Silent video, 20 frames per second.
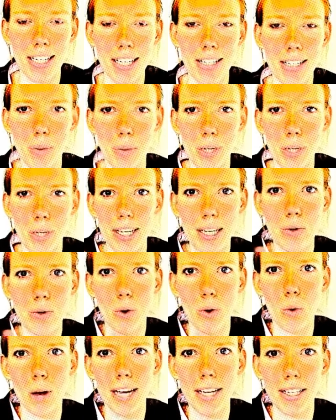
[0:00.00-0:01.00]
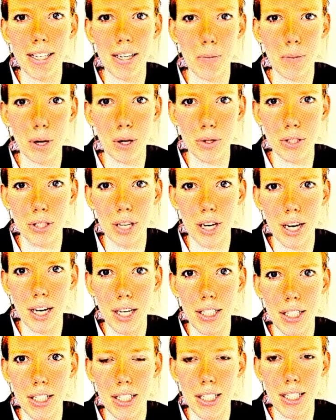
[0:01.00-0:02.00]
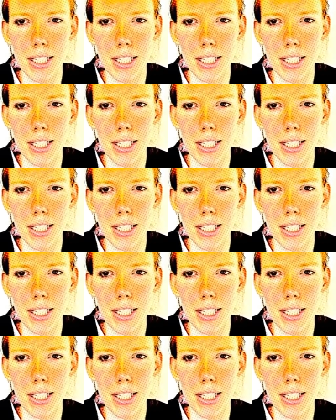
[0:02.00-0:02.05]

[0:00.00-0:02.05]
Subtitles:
with equal weight on both sides.